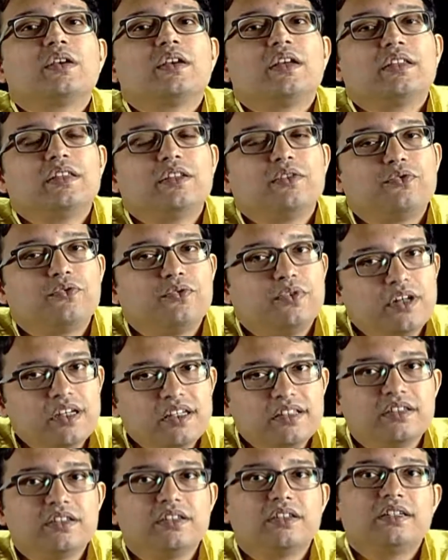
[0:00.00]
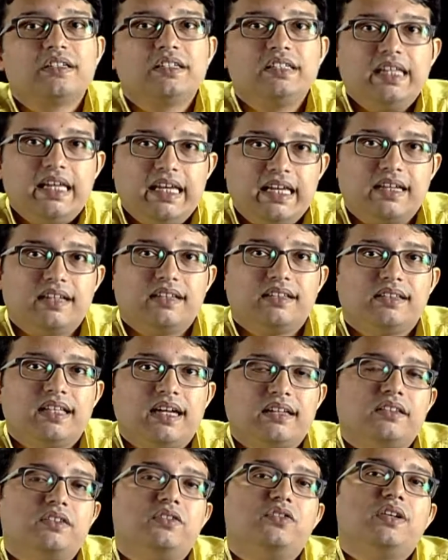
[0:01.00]
The first take
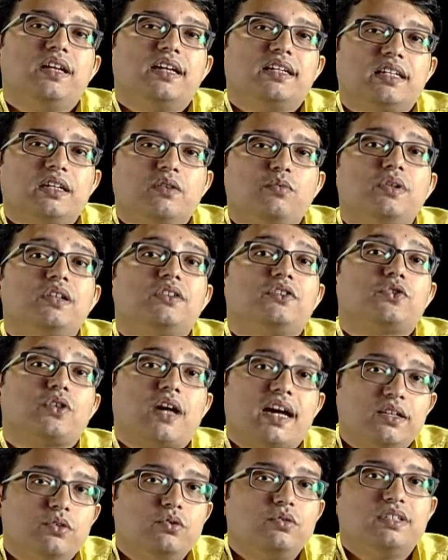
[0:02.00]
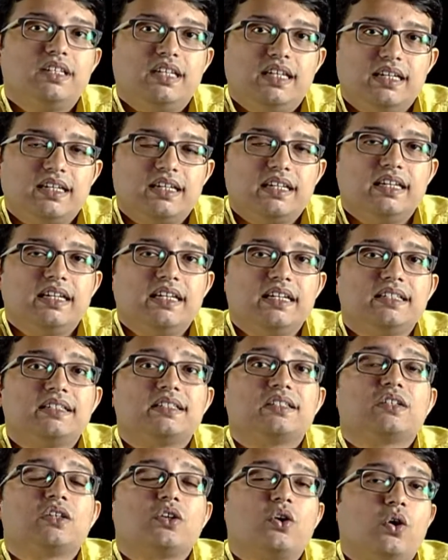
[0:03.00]
that the director will try to take
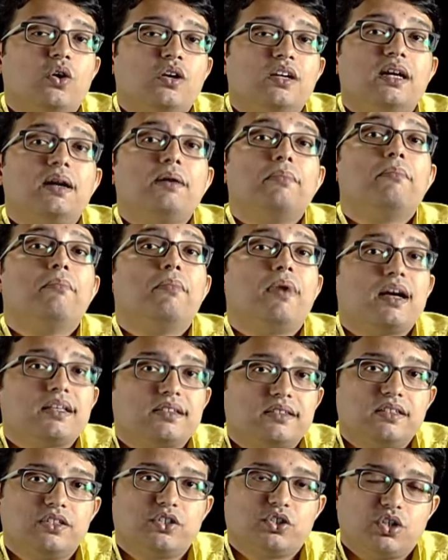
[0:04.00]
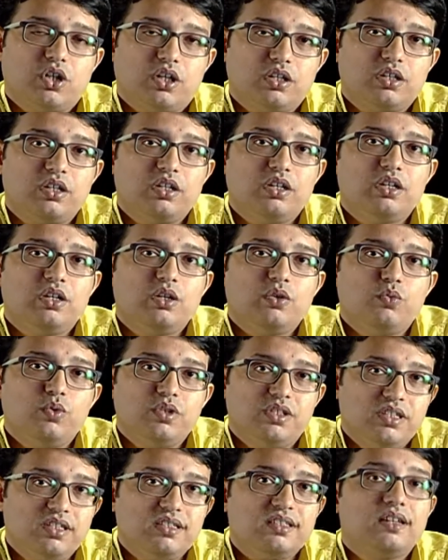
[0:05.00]
is called a master shot,
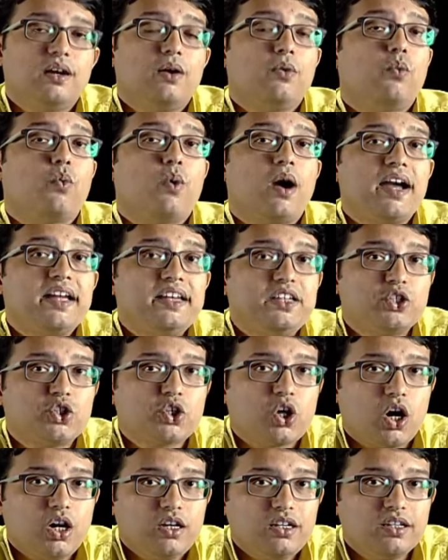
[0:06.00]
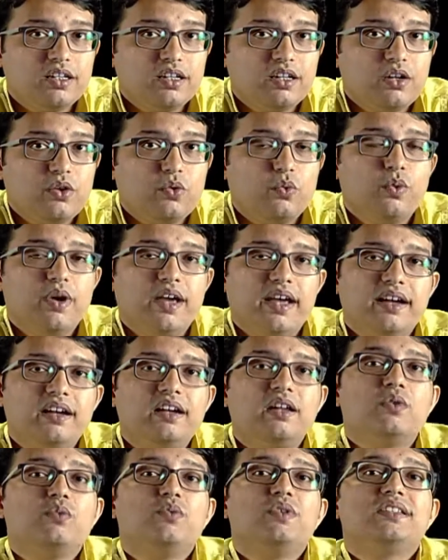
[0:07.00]
which is a wide shot where
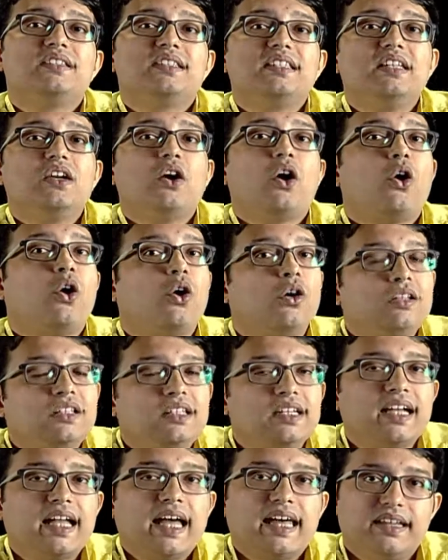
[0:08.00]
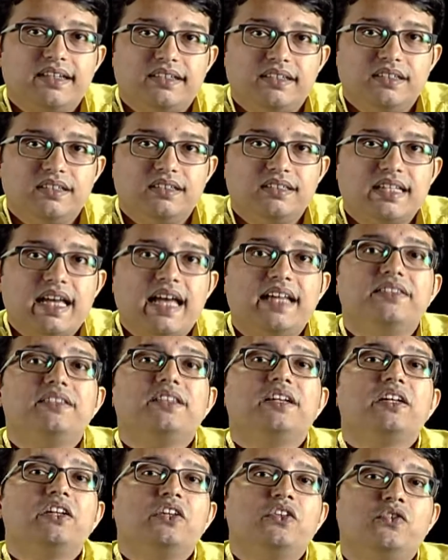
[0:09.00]
we see all the characters and
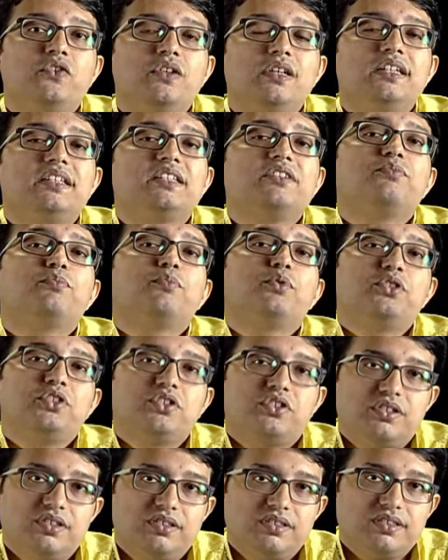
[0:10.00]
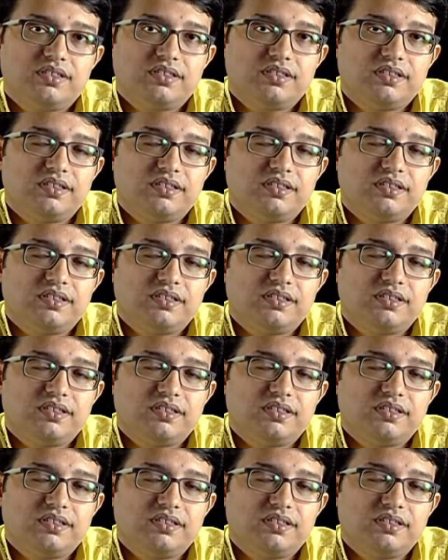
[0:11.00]
their relative positions.